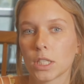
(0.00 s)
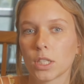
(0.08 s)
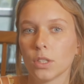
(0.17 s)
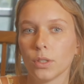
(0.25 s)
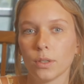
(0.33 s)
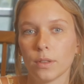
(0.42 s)

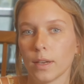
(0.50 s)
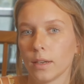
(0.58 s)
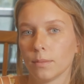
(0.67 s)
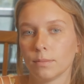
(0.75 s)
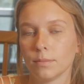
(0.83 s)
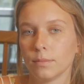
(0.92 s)
still you're
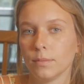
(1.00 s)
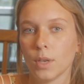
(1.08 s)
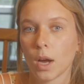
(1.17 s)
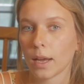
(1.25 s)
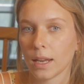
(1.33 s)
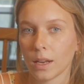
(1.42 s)
there
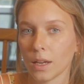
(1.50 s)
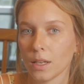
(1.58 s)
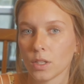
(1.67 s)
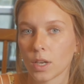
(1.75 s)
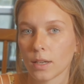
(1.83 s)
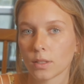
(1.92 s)
not getting
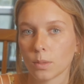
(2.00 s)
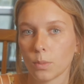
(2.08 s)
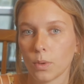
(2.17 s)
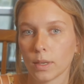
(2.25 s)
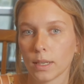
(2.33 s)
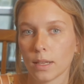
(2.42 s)
any child support.